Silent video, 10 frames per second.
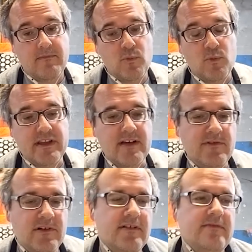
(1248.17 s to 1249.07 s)

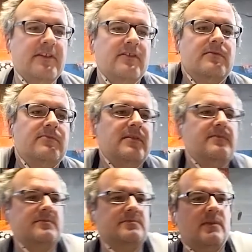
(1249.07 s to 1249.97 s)
whenever you know,
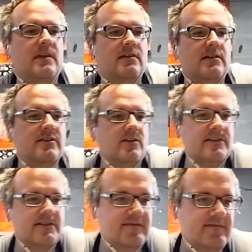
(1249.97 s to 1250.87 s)
an
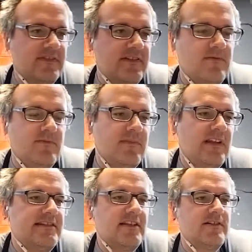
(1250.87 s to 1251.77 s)
artist, you know,
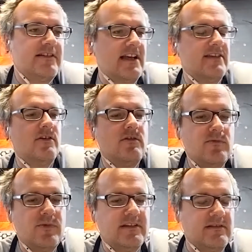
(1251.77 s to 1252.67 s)
lots of artists I know,
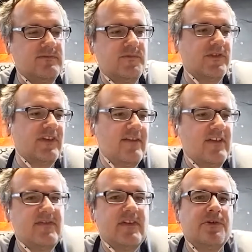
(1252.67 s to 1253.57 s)
we survive
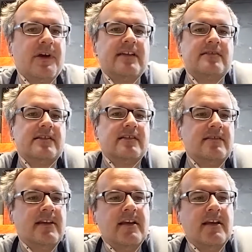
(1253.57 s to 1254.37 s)
off of grants and